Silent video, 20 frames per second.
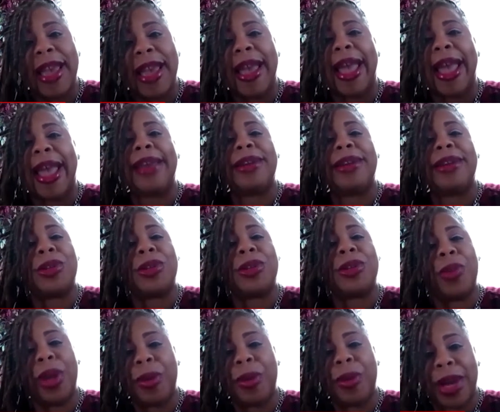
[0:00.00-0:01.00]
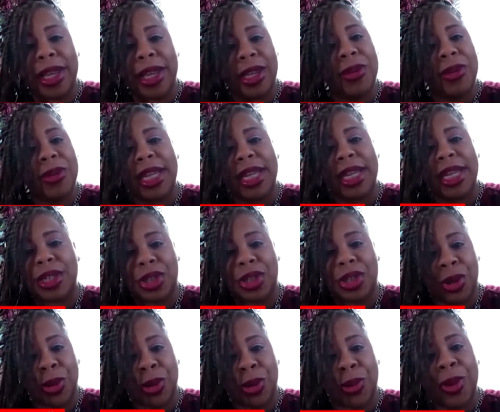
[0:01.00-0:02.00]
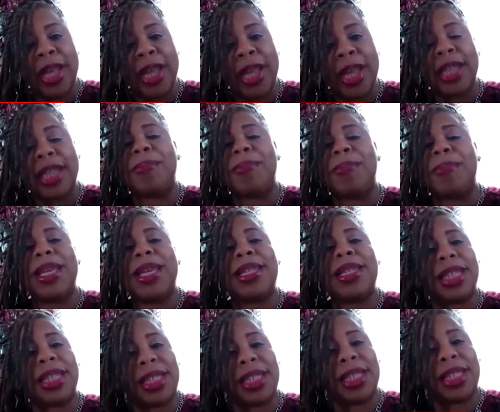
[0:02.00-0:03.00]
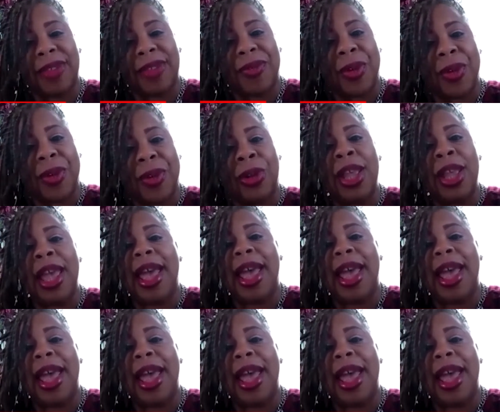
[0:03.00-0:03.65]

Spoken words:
and doing what you need to do to be successful.